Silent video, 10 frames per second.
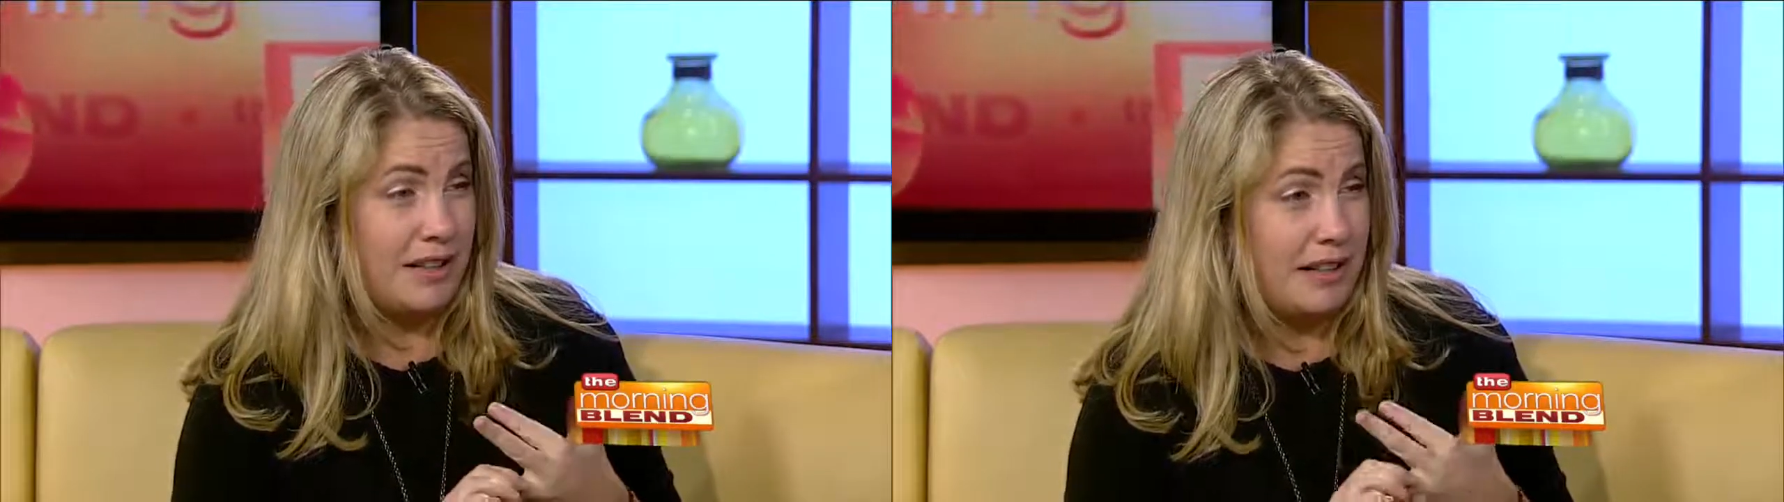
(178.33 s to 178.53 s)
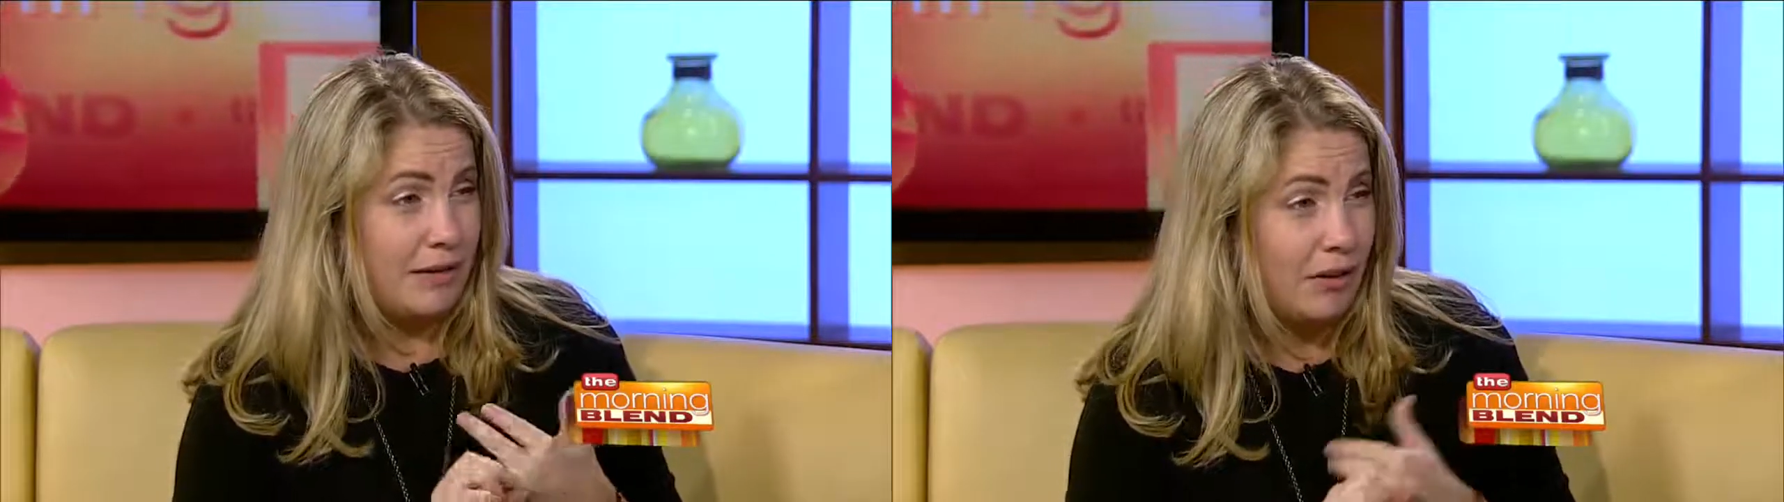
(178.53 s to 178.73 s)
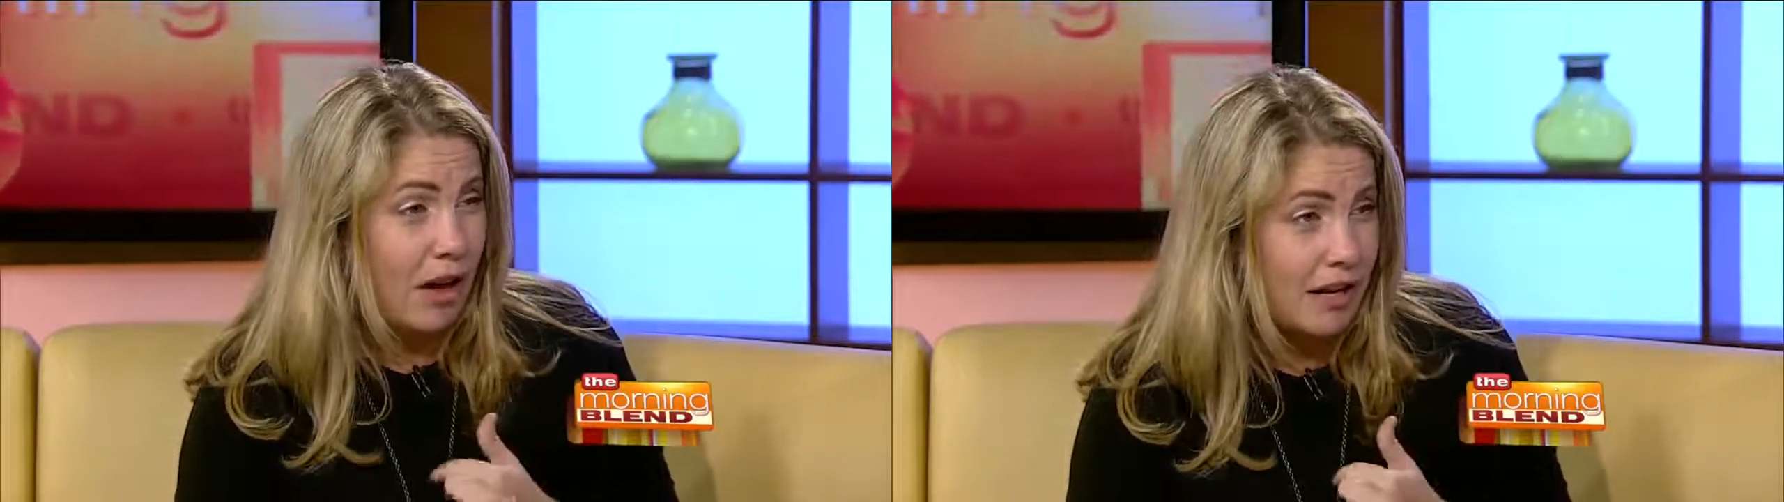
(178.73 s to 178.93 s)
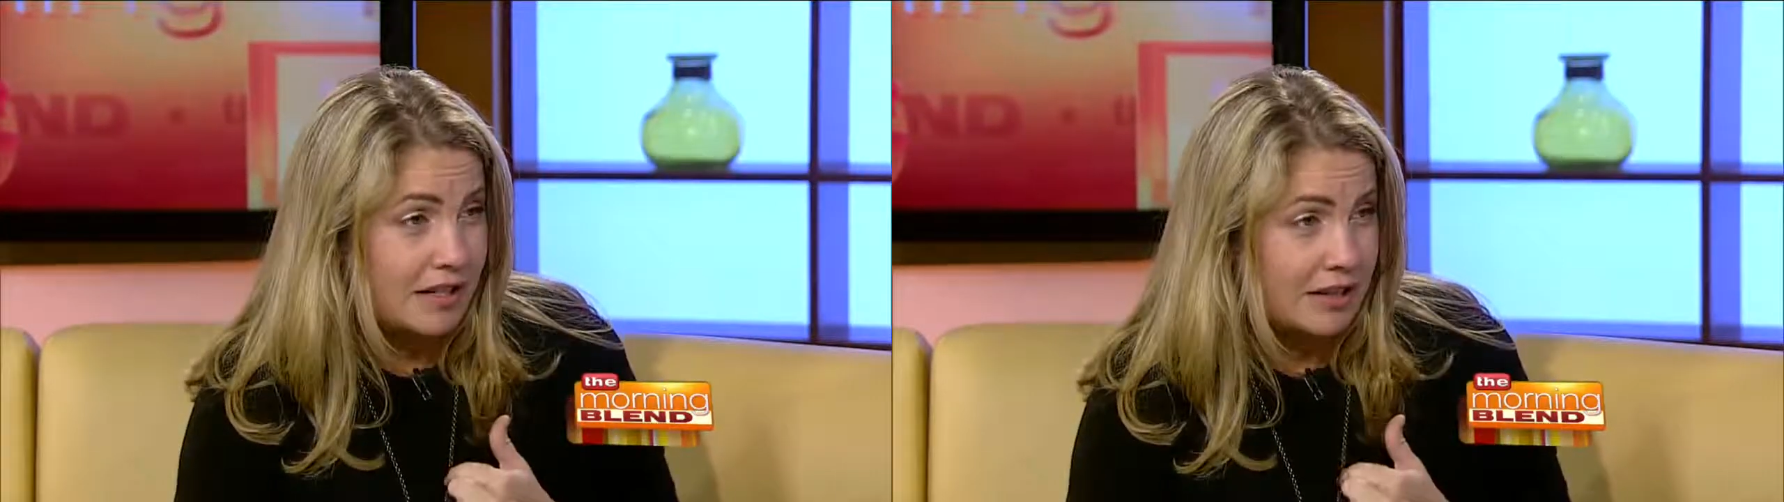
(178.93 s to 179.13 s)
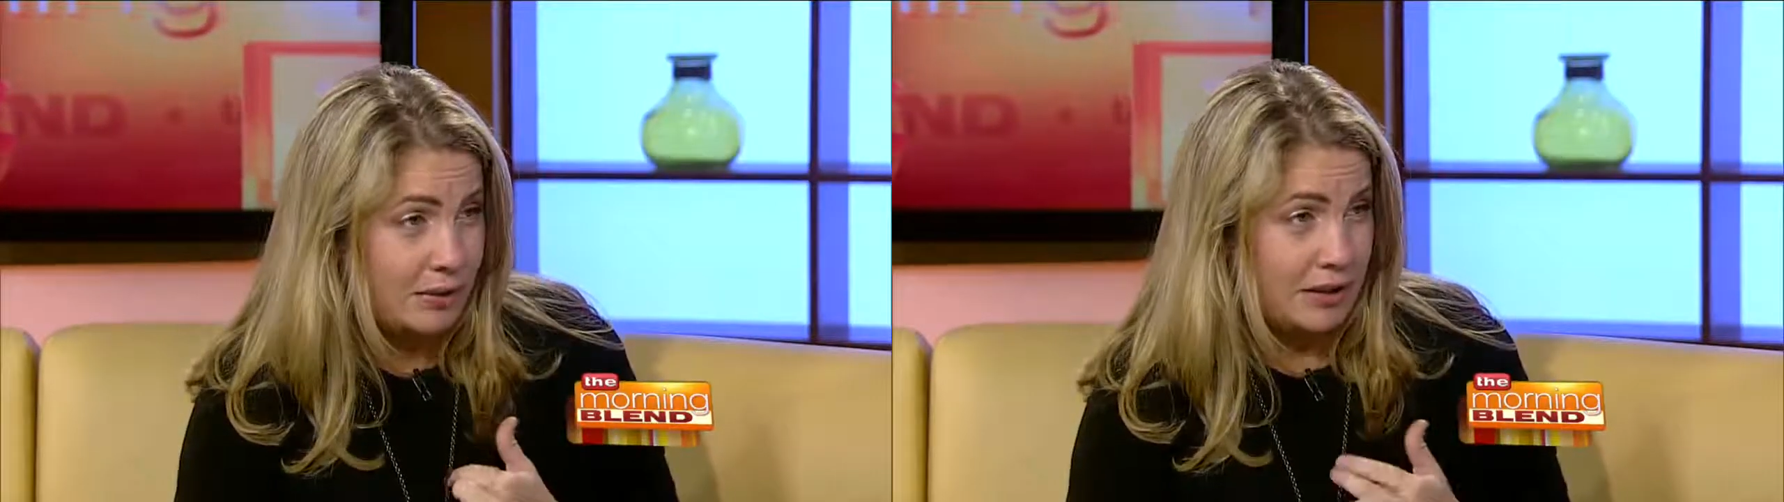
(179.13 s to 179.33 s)
that they've
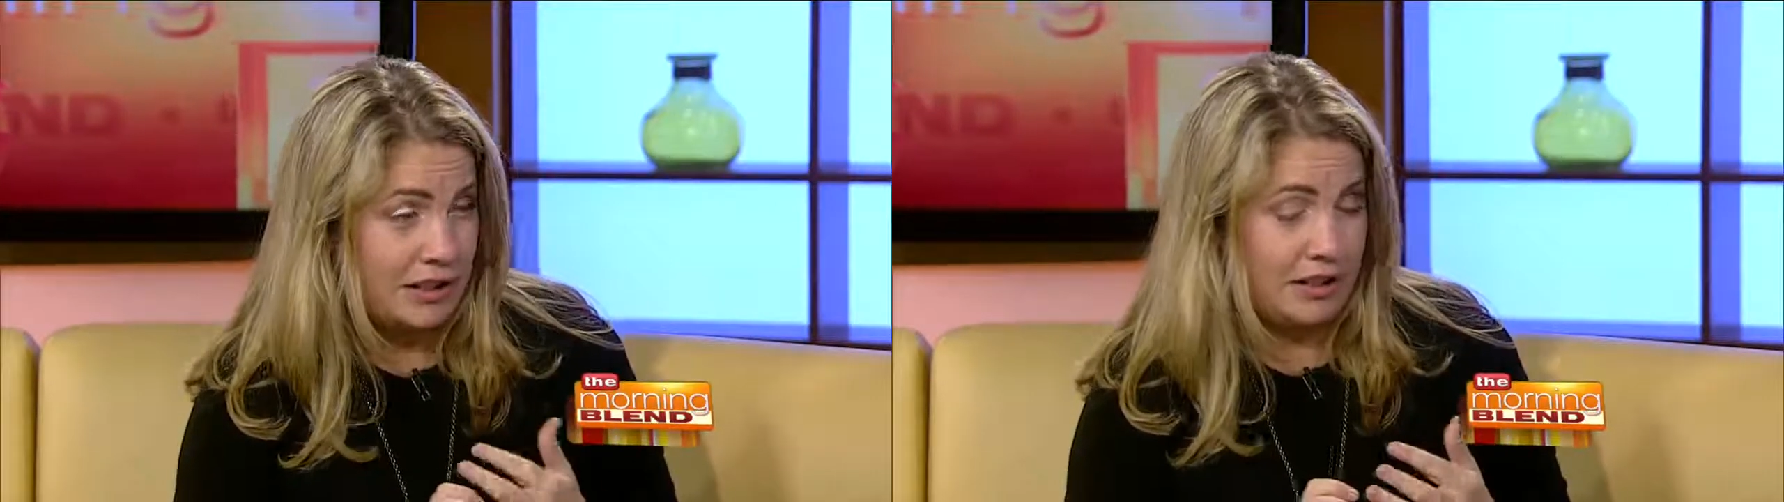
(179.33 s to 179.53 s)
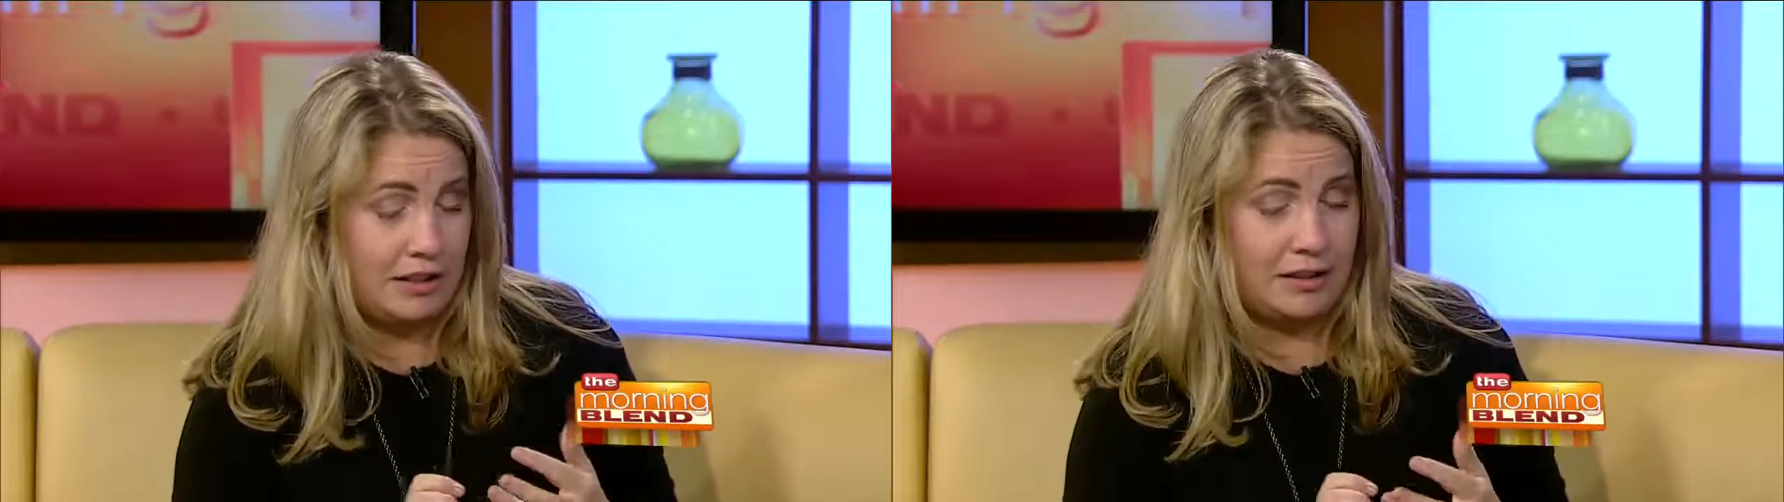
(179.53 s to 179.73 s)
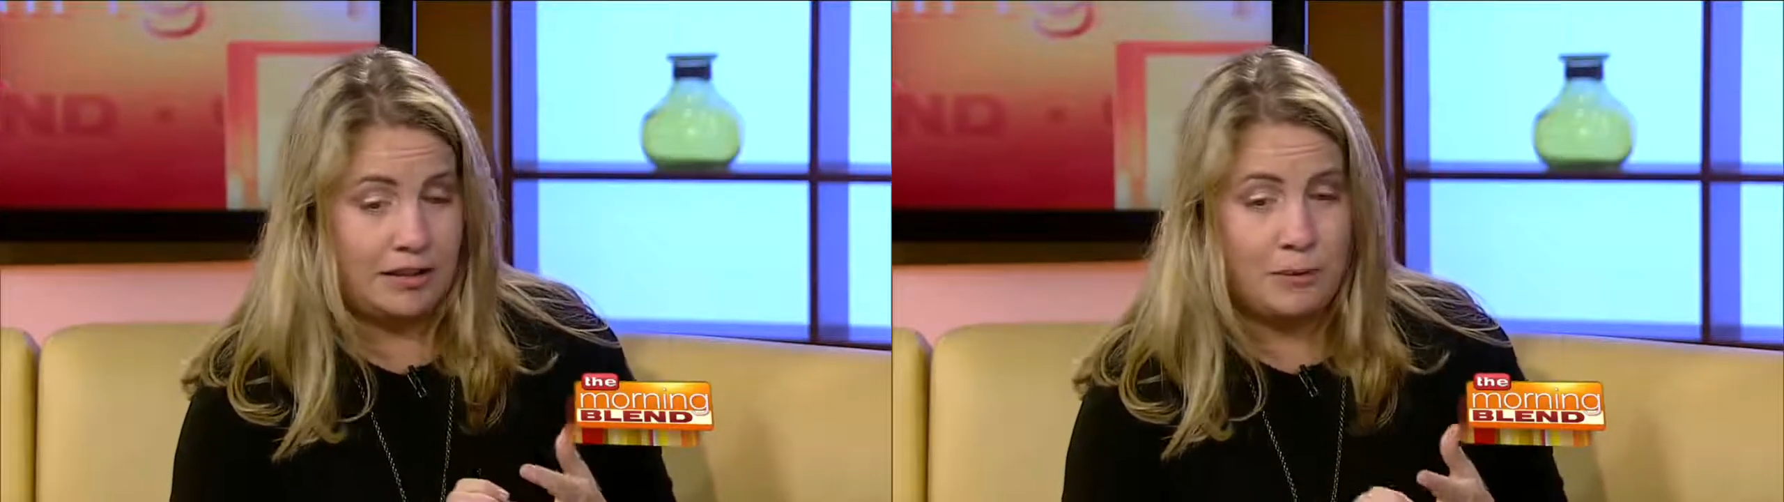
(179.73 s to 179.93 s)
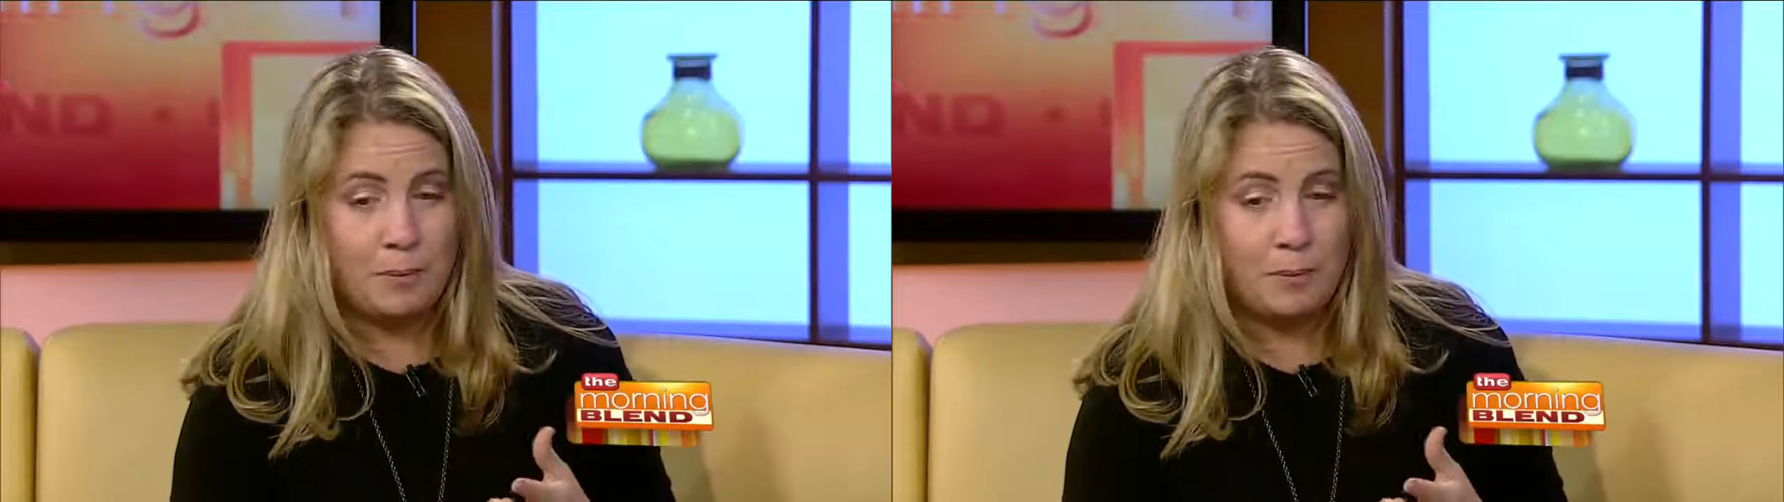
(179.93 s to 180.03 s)
lost to addiction